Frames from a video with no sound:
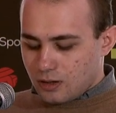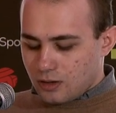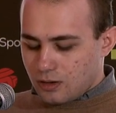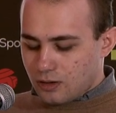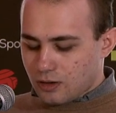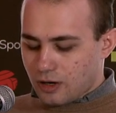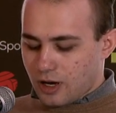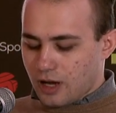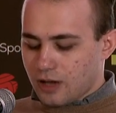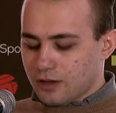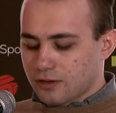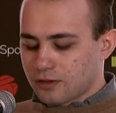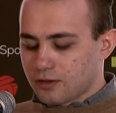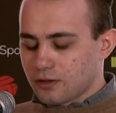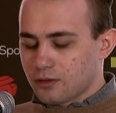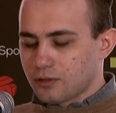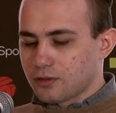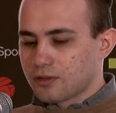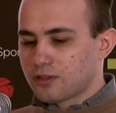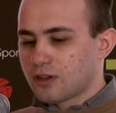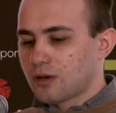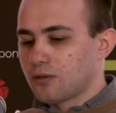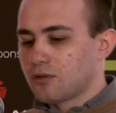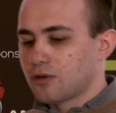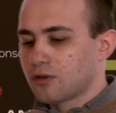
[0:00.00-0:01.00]
Okay, so
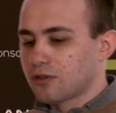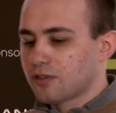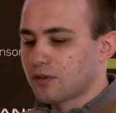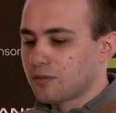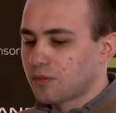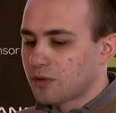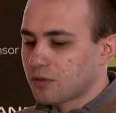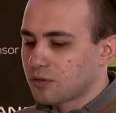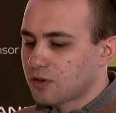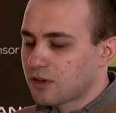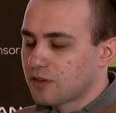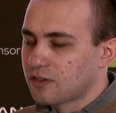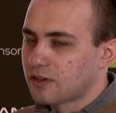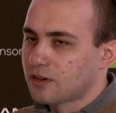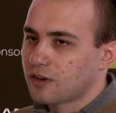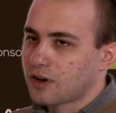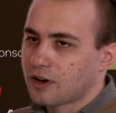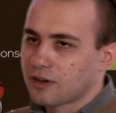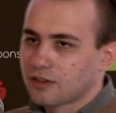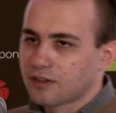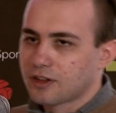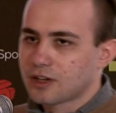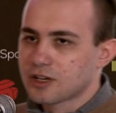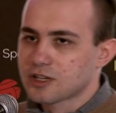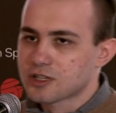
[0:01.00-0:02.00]
some words about the
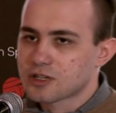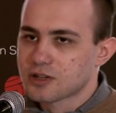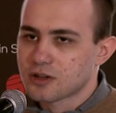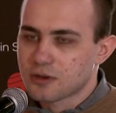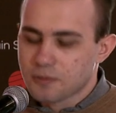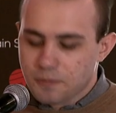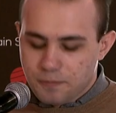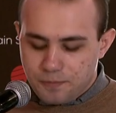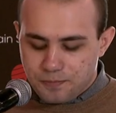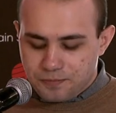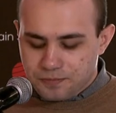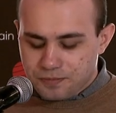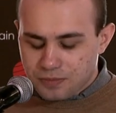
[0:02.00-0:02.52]
serialization.